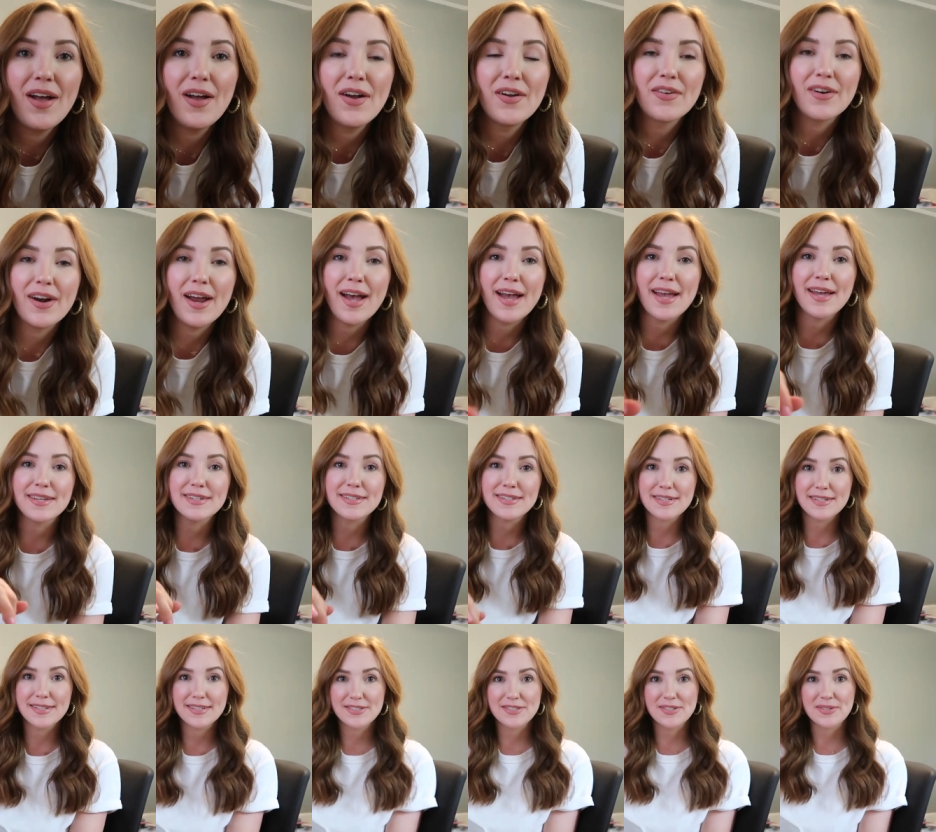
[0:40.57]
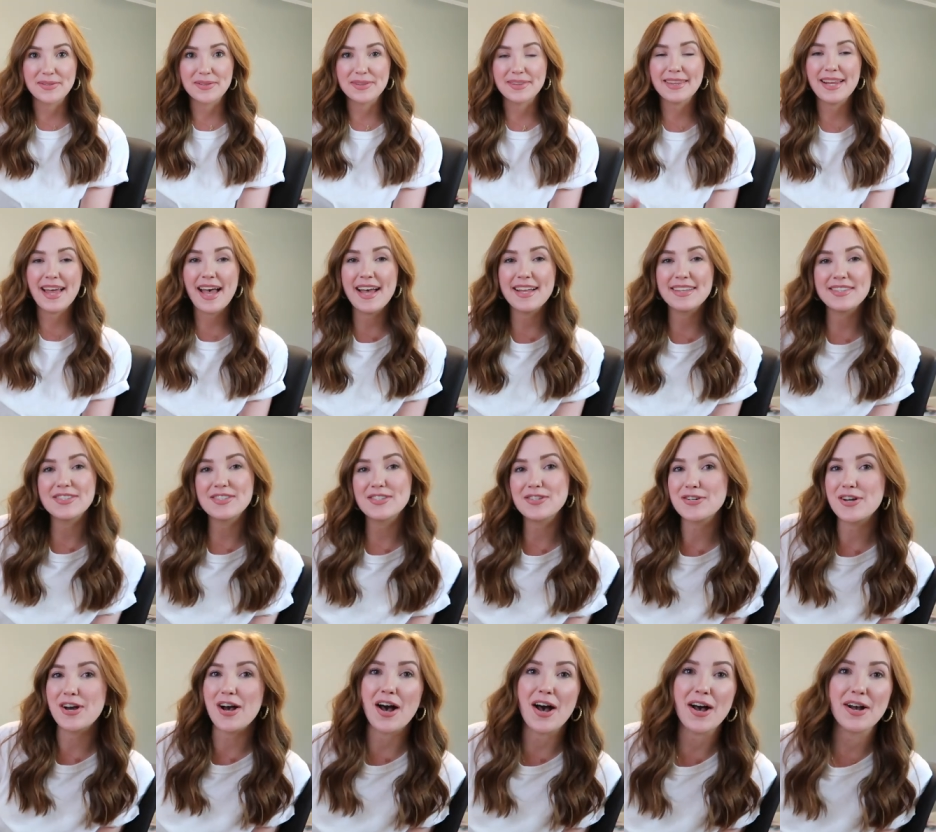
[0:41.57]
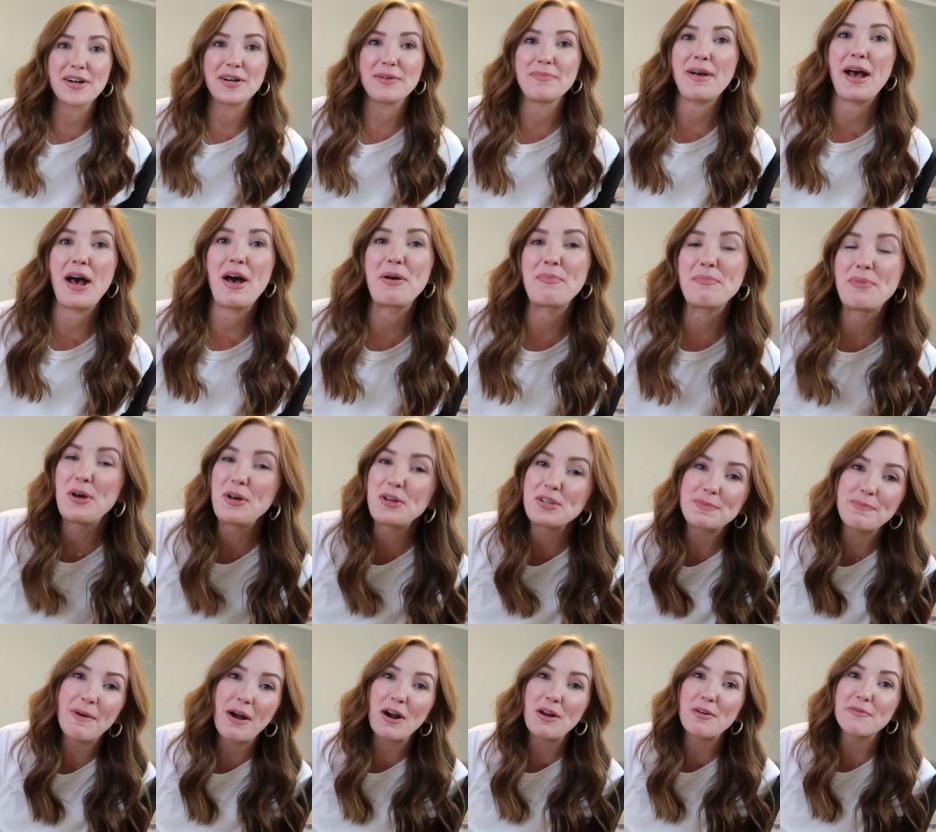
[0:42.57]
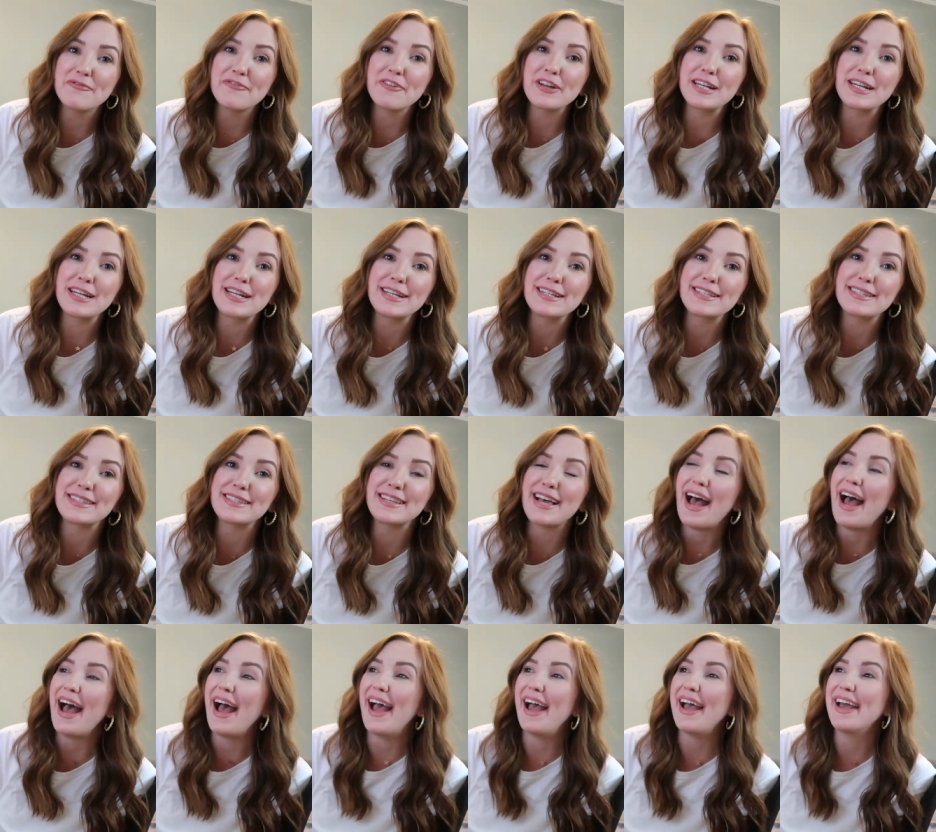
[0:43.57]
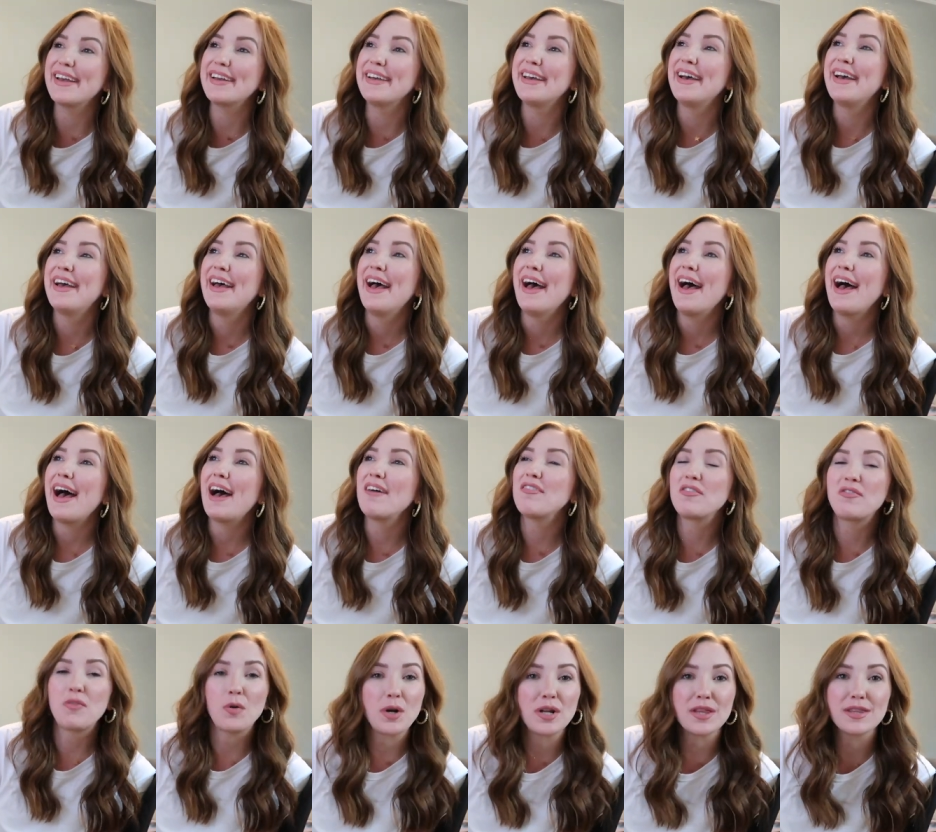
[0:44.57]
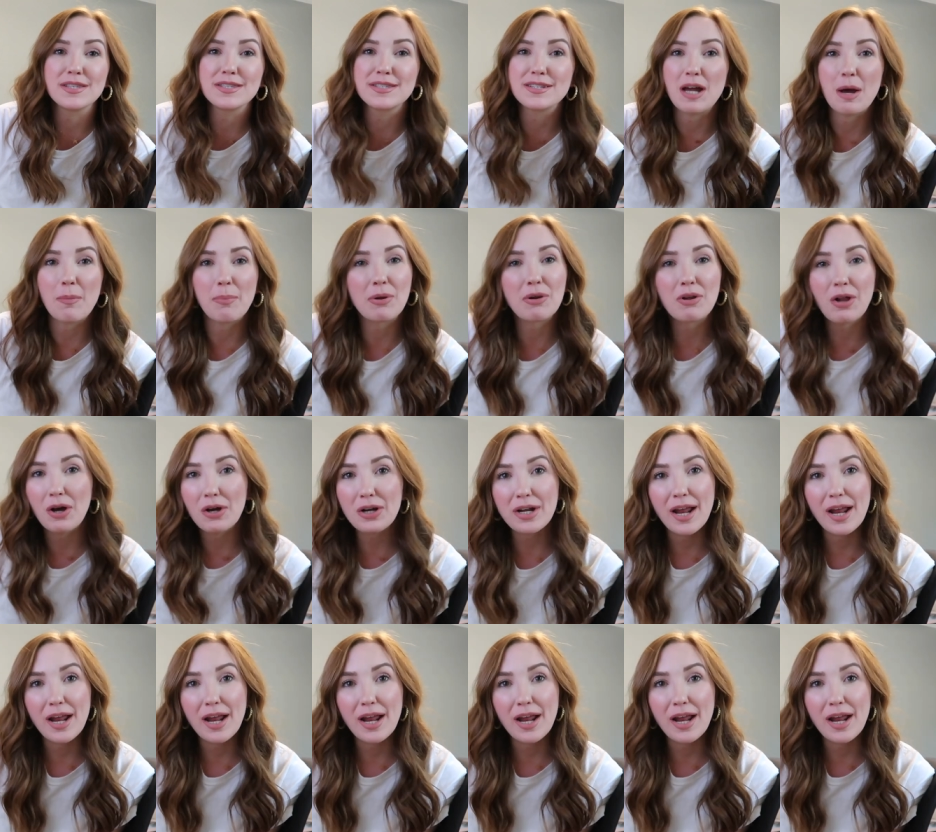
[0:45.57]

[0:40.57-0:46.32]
all right so let's talk about postpartum fitness i have avoided this topic long